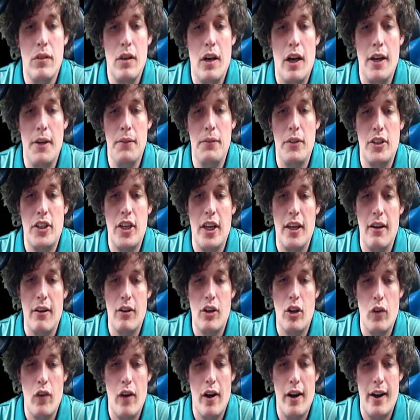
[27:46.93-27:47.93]
I am the king of
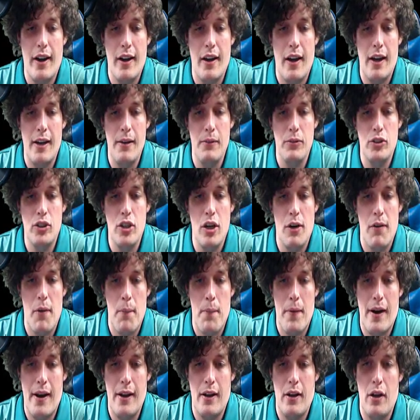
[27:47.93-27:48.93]
karate. I am skilled,
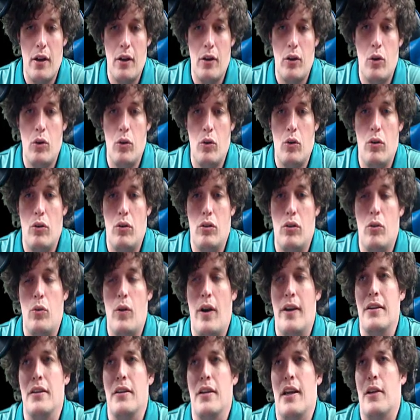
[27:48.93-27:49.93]
but I
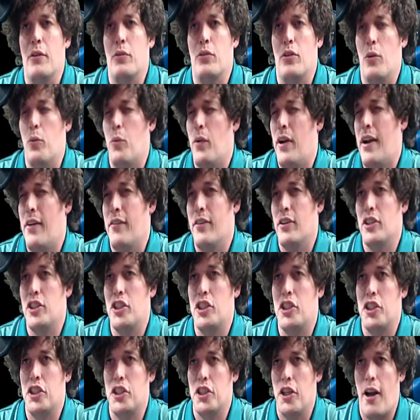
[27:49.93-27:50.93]
quite... whatever.
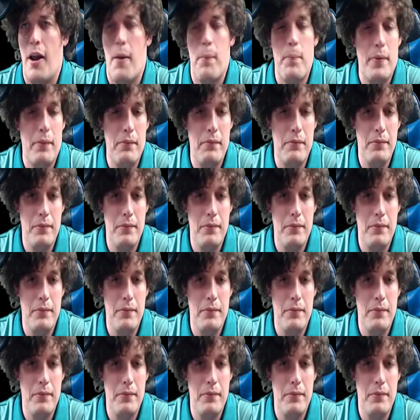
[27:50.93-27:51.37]
Shut up.